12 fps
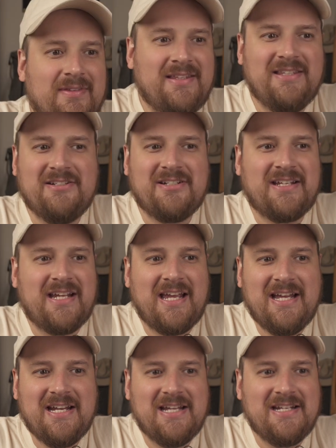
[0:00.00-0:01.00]
And then there's like
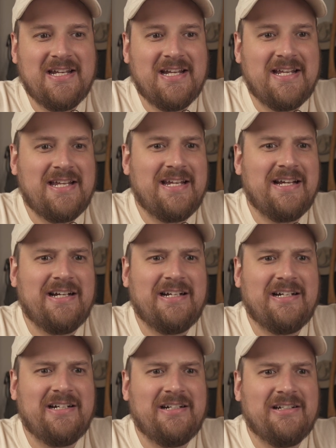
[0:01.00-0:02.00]
Ed, Edd n Eddy,
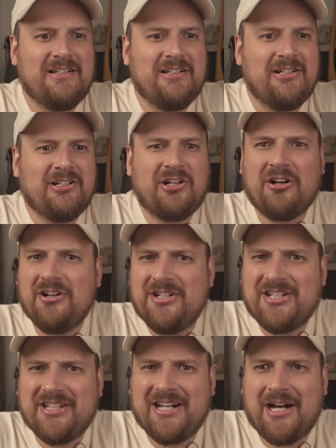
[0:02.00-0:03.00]

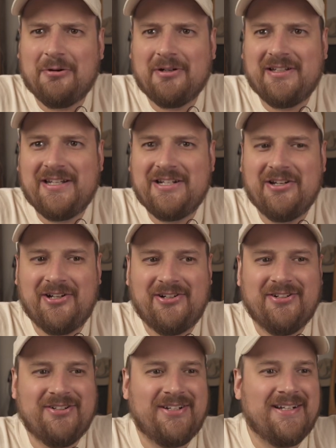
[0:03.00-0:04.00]
Courage the Cowardly
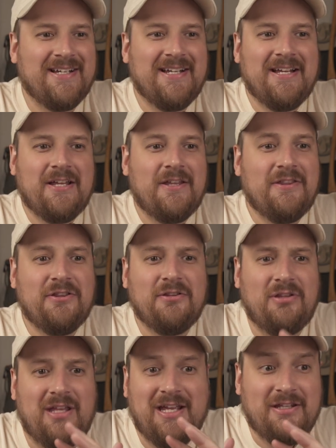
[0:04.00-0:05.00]
Dog,
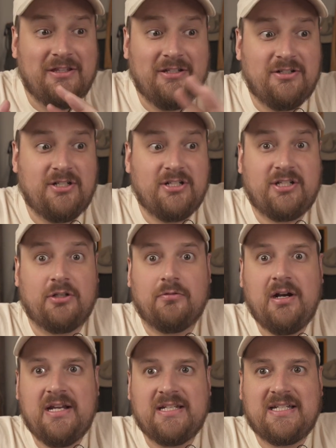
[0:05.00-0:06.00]
and just the
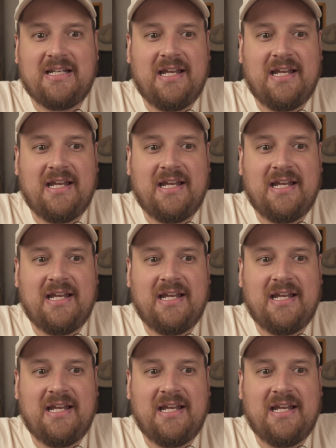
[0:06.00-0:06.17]
rest.